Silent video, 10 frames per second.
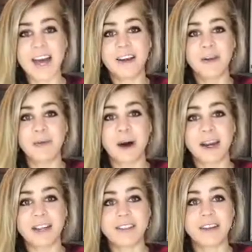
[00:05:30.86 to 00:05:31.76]
your
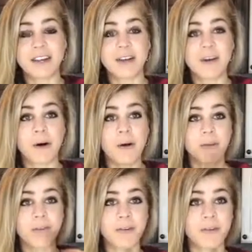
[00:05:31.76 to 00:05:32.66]
body's going to go
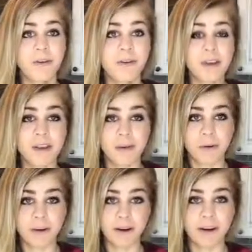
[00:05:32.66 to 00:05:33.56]
through
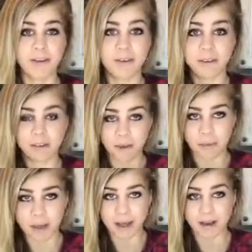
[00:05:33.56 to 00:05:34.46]
your
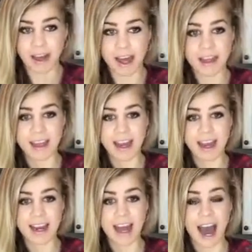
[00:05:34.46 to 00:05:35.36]
meal, and
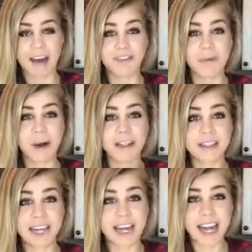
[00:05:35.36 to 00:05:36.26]
then after about
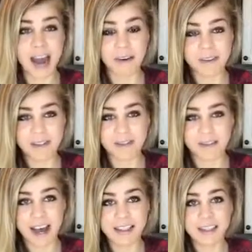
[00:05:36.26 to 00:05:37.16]
10 hours of
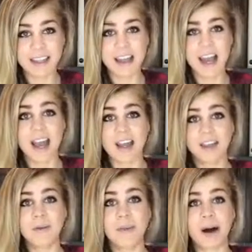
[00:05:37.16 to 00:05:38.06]
fasting,
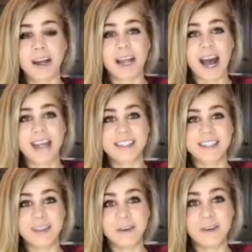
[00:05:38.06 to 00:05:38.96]
your body has
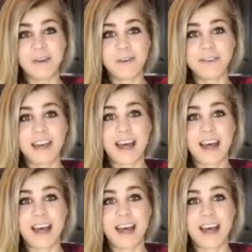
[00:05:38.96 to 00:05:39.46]
to use